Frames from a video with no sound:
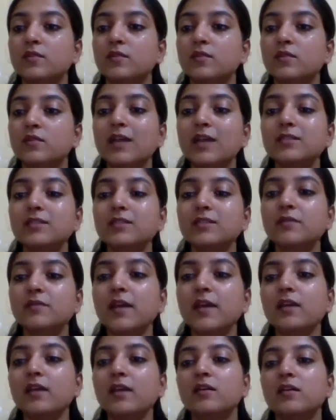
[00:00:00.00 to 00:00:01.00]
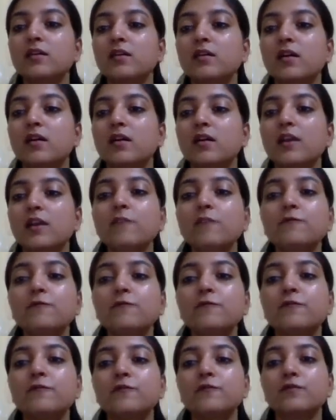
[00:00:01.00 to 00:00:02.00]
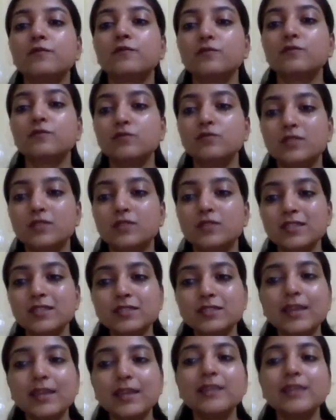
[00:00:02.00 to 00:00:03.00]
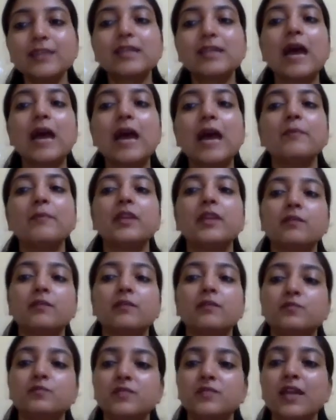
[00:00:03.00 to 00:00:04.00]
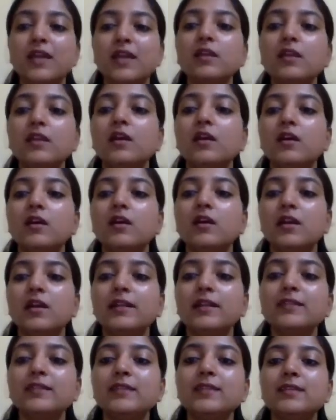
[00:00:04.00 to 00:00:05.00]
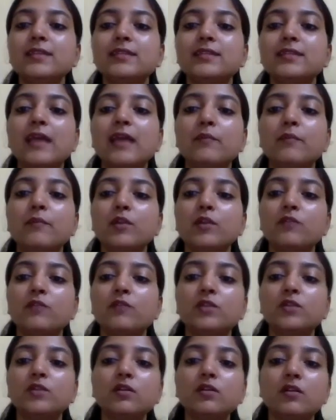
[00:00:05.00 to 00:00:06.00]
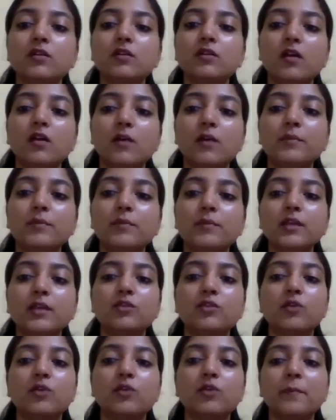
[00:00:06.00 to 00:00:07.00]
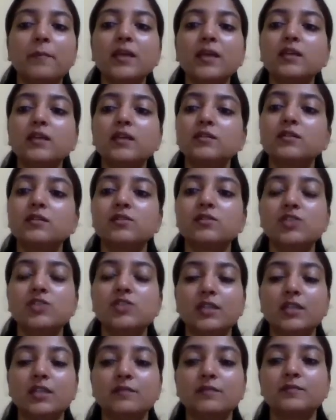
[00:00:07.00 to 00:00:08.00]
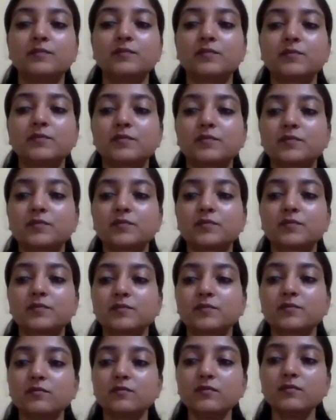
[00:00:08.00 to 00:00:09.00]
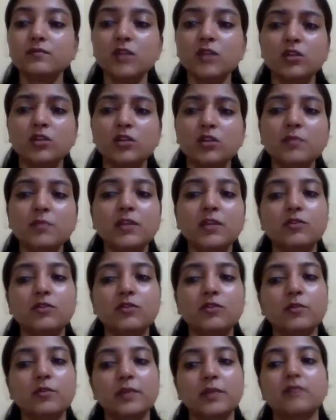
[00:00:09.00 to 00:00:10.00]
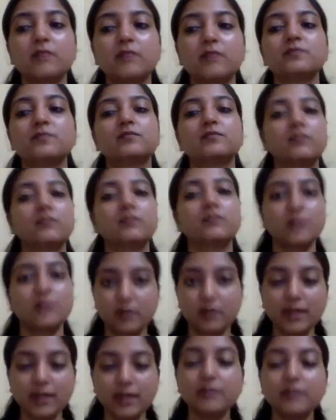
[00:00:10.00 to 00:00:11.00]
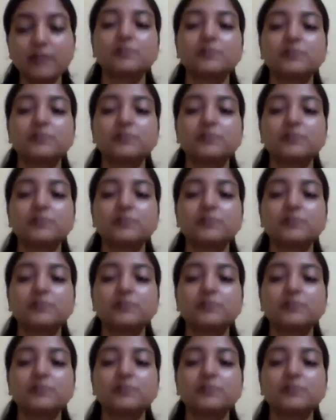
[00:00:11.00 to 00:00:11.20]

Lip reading: that's why if this thing is happening, then it is the example of the pleiotropic gene or the pleiotropy, right?